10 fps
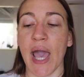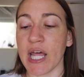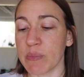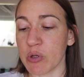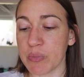
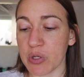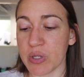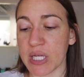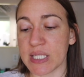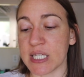Edible
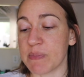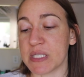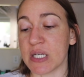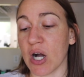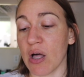Beauty Deep
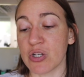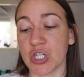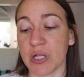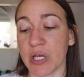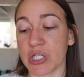Sea
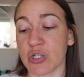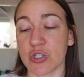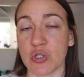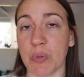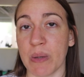Collagen
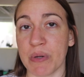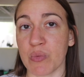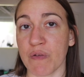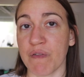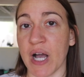Elixir to Pump
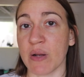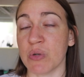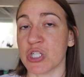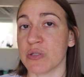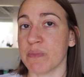and Refine,
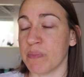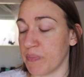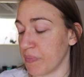which